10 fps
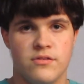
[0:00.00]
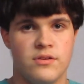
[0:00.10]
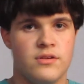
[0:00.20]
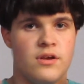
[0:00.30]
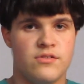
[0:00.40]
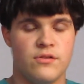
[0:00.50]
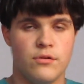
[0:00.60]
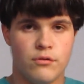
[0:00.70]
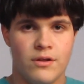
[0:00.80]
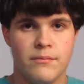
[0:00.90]
and he has to
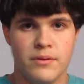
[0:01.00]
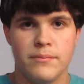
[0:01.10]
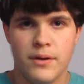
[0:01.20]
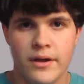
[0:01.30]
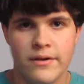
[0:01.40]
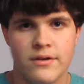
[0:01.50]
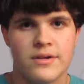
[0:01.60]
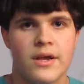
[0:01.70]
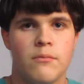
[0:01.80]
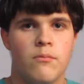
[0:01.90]
learn how to be a panda
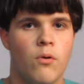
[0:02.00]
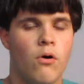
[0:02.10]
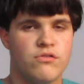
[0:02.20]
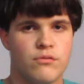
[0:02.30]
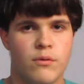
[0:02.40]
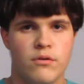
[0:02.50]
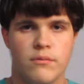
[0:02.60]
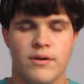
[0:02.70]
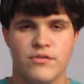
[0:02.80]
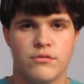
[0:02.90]
again while also
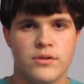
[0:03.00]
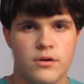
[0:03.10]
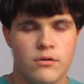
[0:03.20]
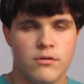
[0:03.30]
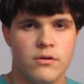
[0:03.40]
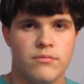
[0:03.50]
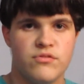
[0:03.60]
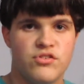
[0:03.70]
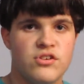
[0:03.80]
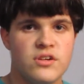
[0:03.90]
mastering the art of
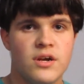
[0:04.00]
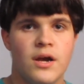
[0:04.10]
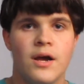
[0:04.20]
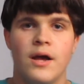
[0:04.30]
chi.